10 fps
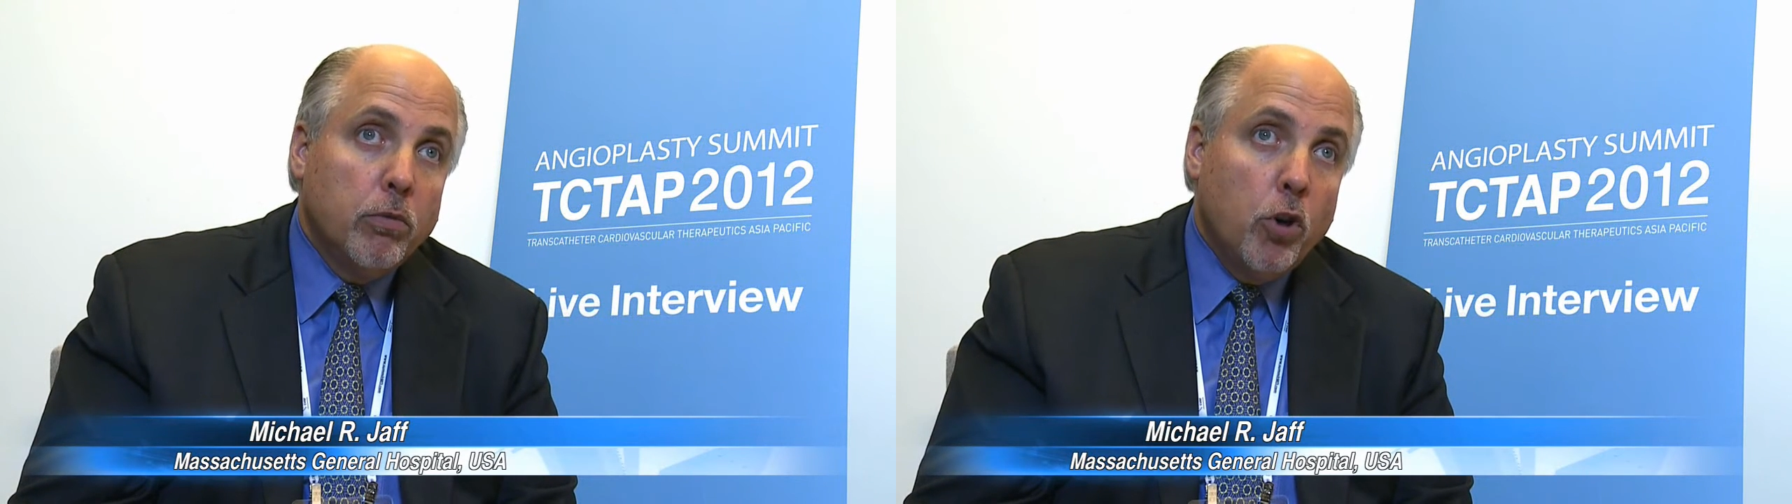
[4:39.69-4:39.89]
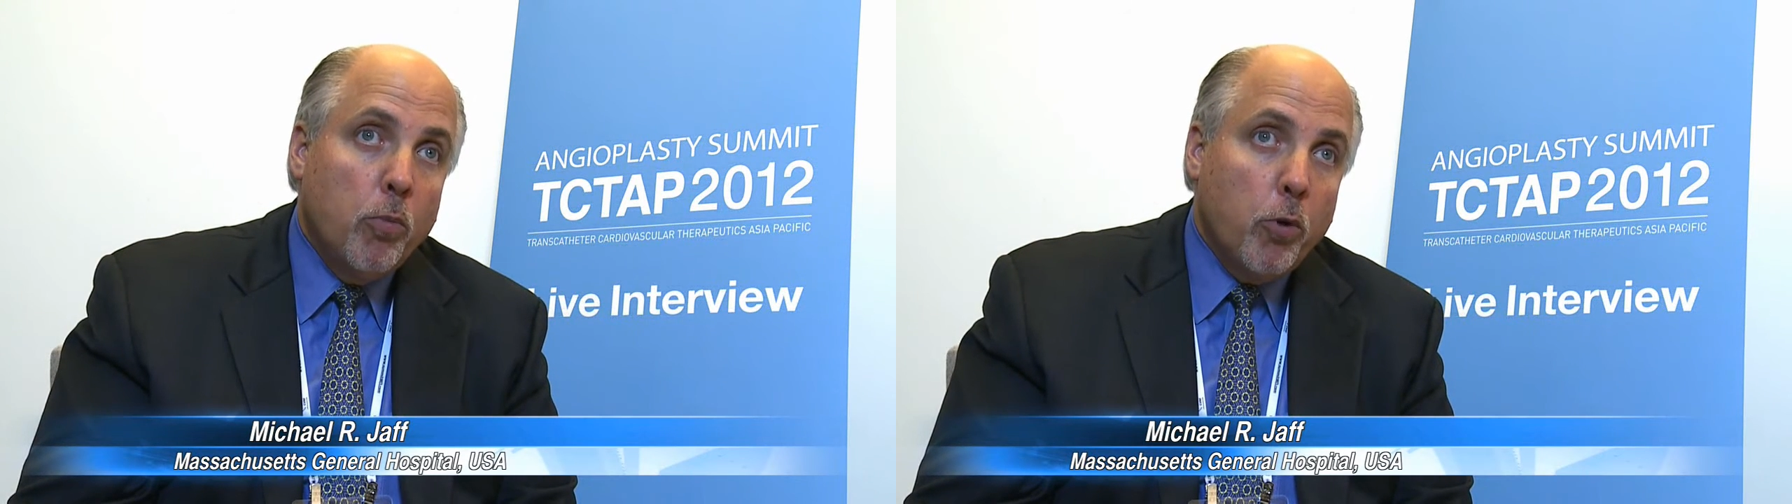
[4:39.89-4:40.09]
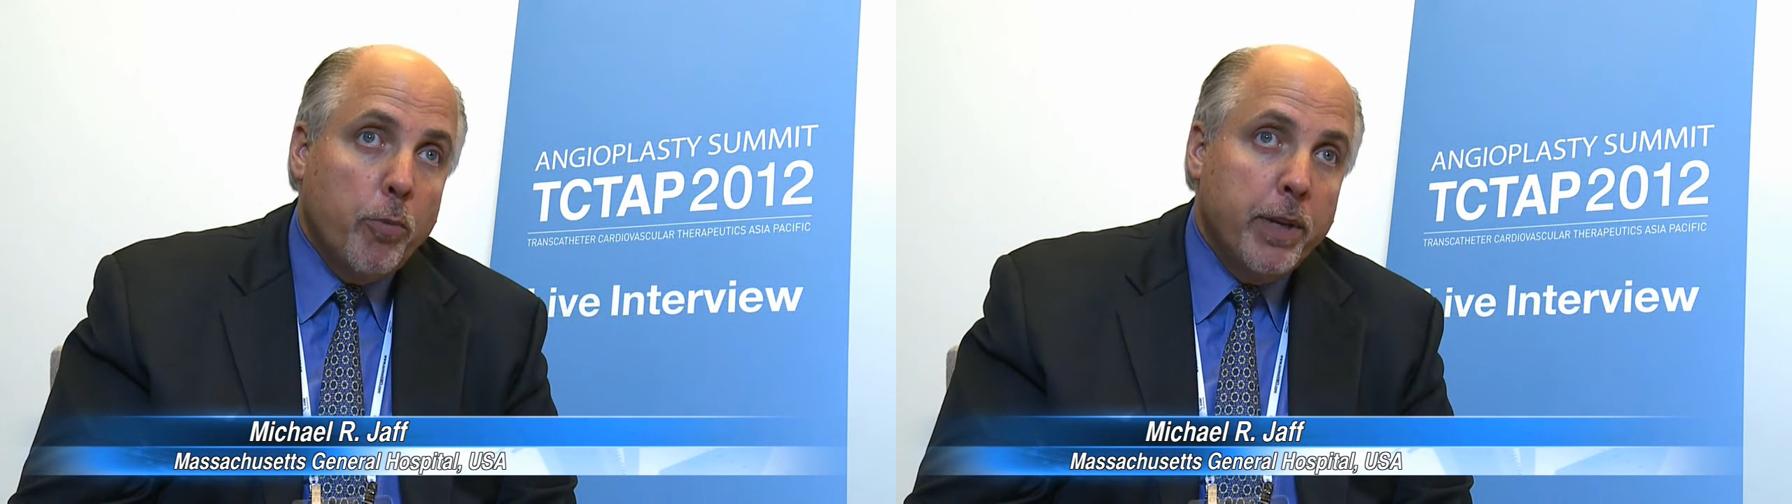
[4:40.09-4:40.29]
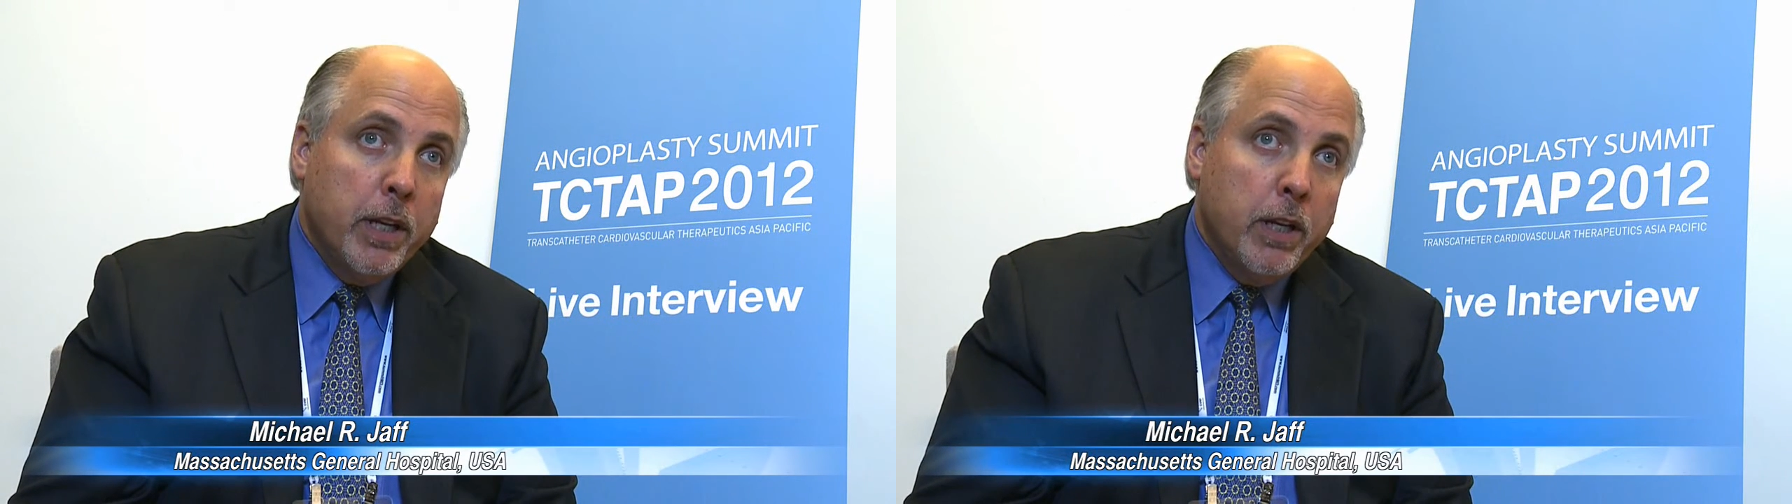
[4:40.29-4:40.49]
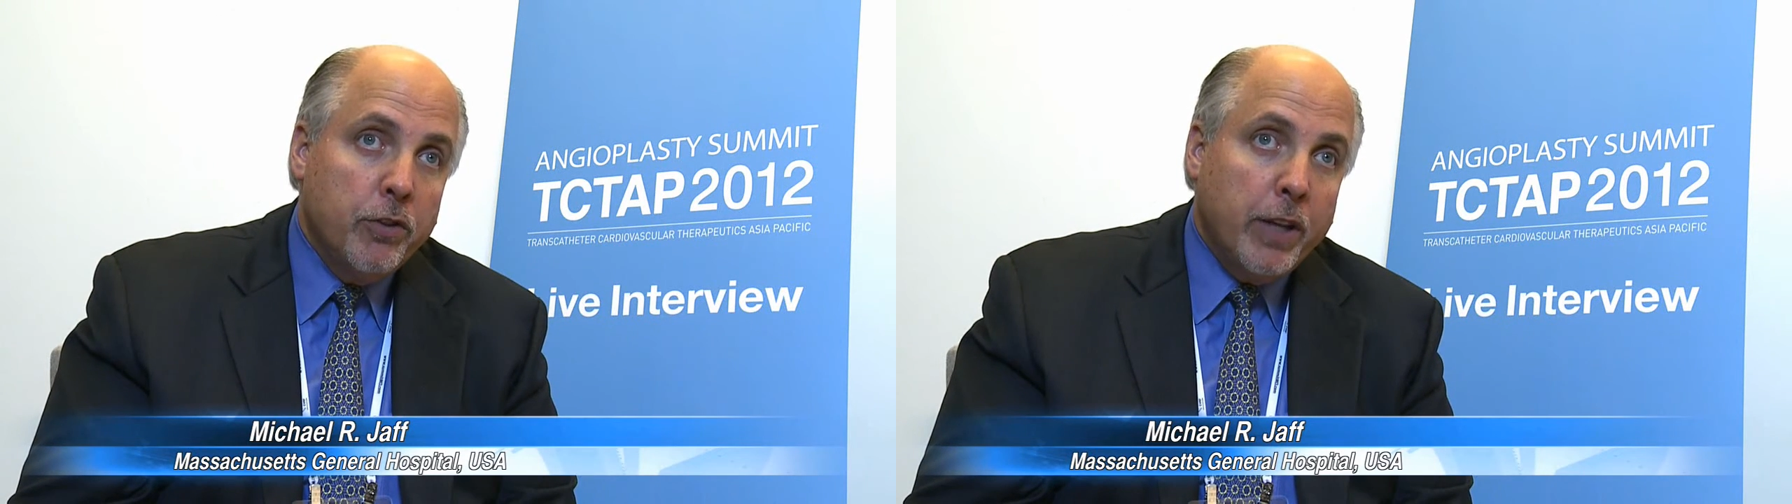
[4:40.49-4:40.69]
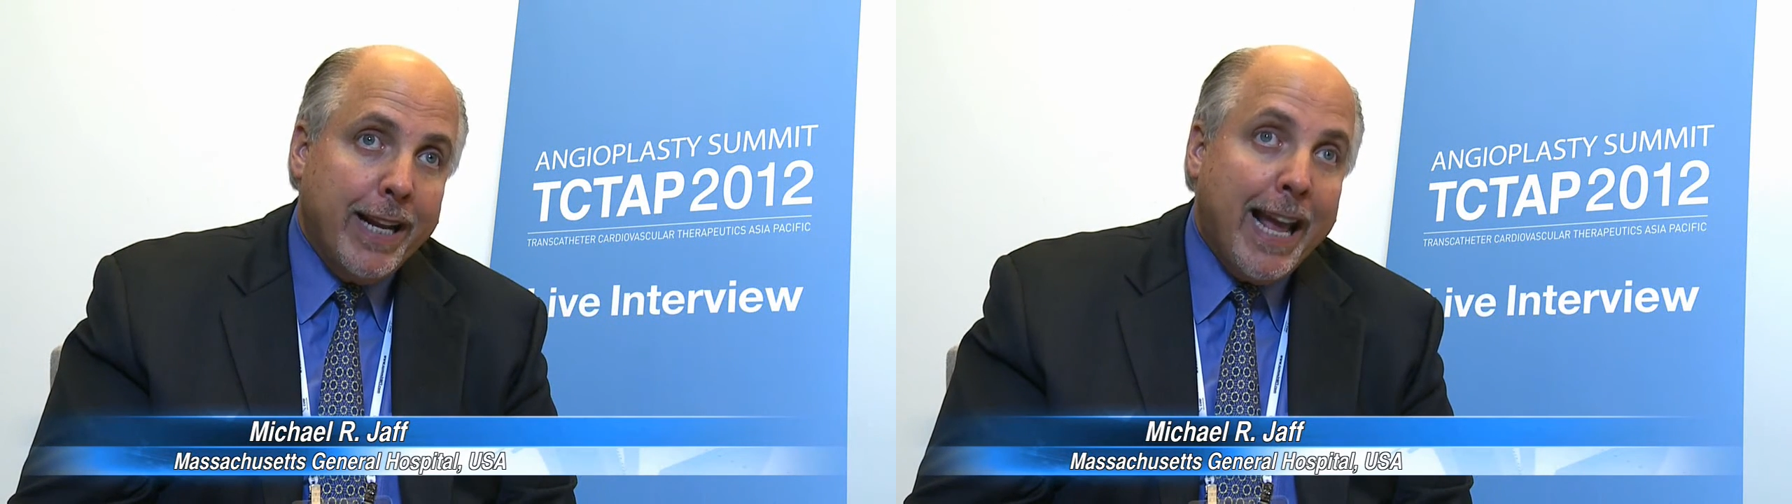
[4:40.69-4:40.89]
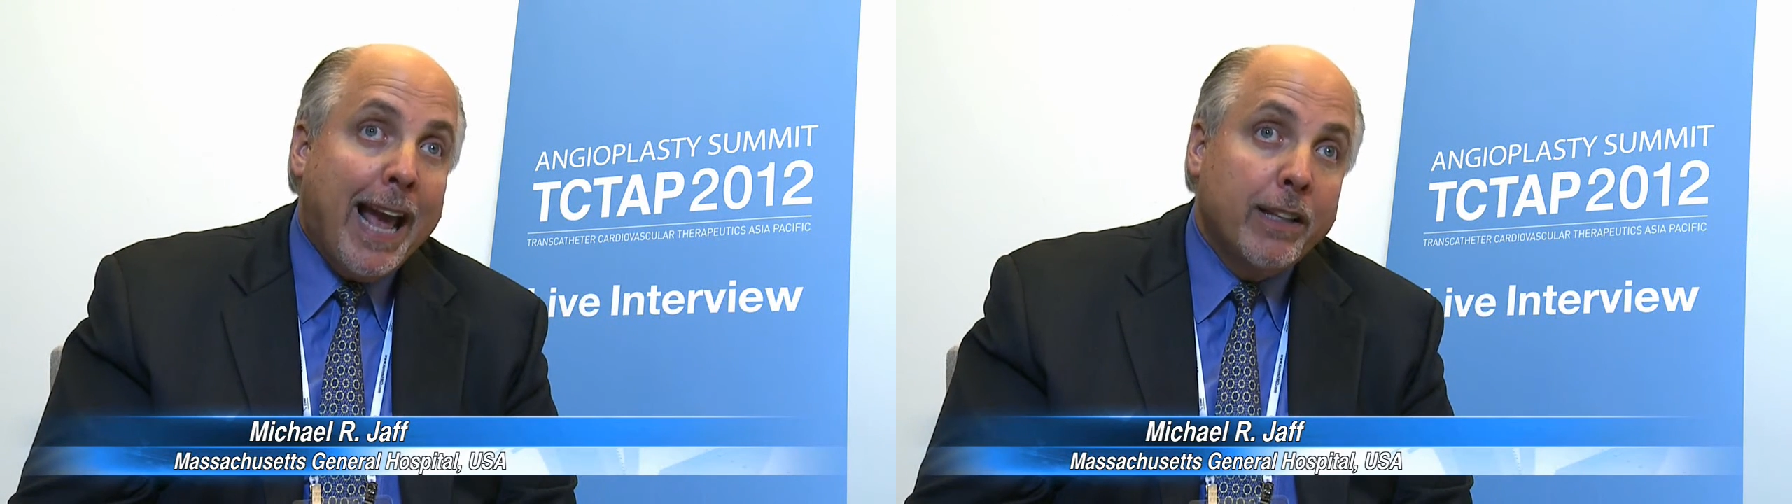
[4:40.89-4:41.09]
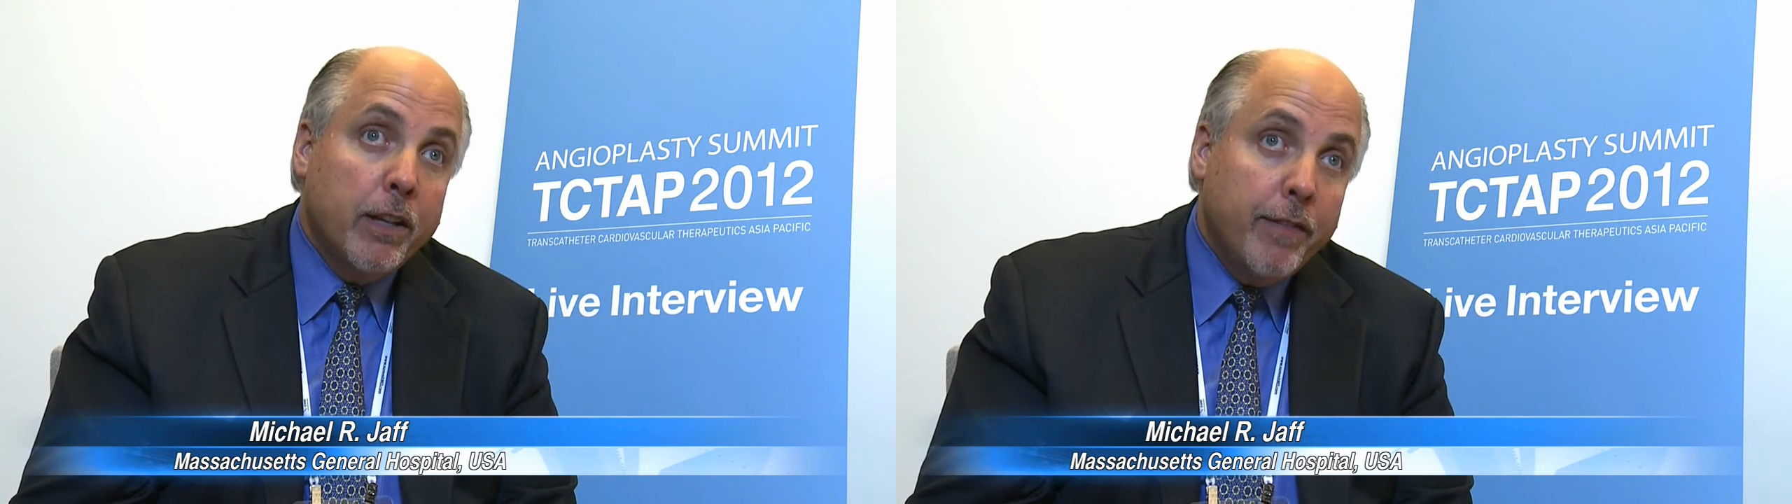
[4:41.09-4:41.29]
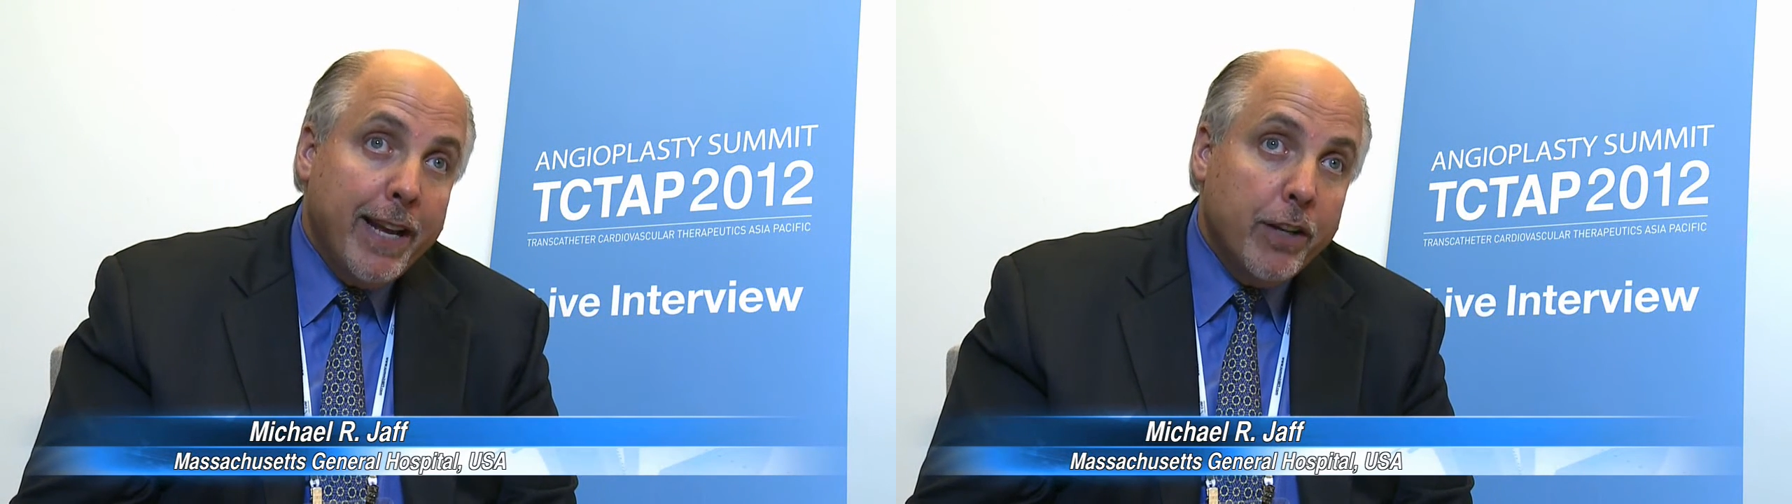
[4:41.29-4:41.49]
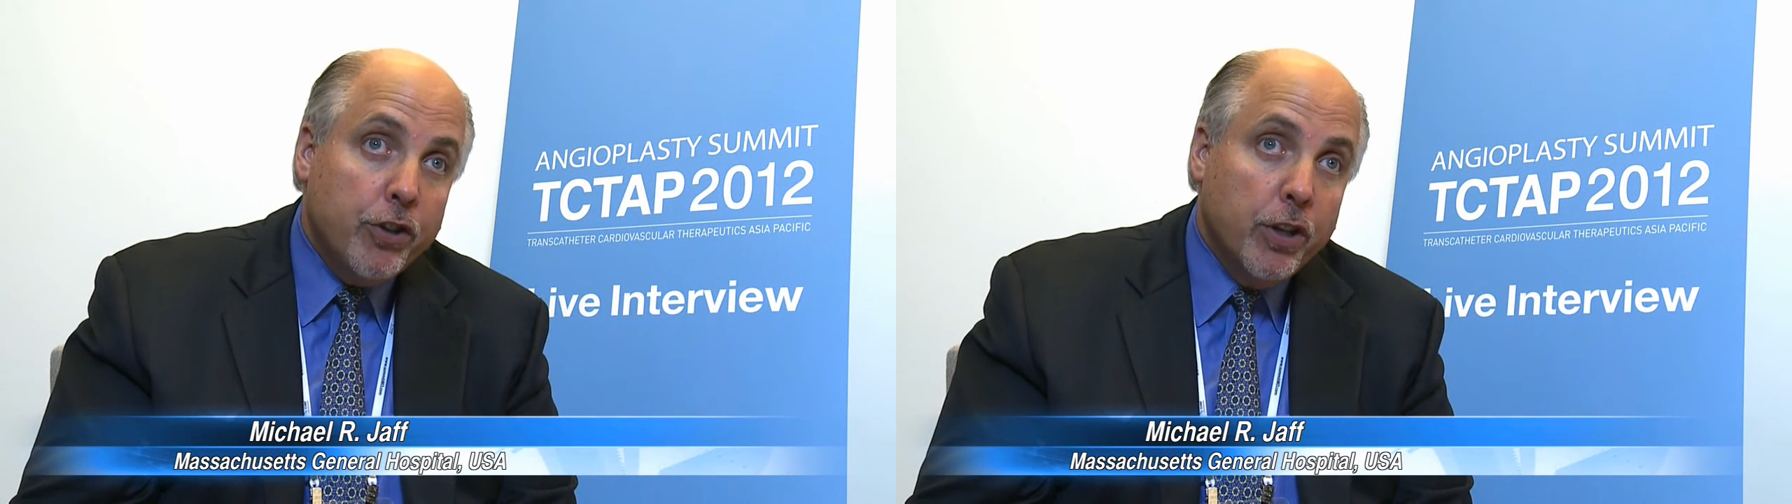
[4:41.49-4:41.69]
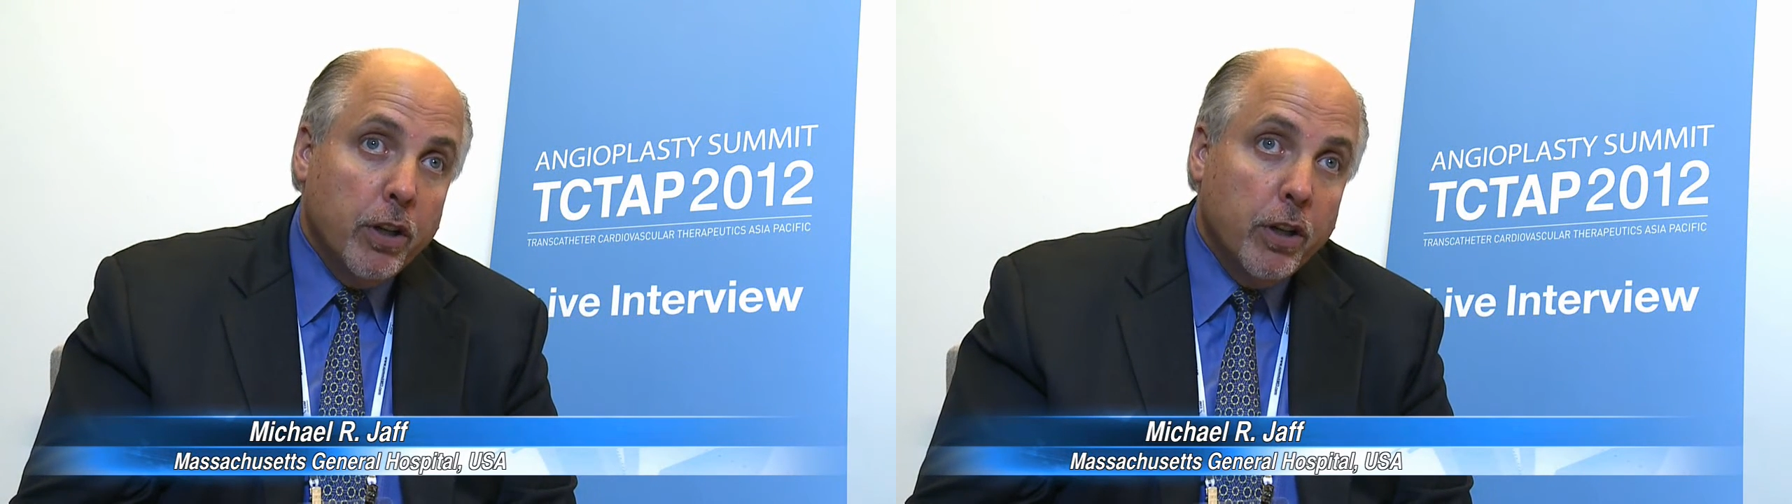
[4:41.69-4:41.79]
comorbidities like active angina,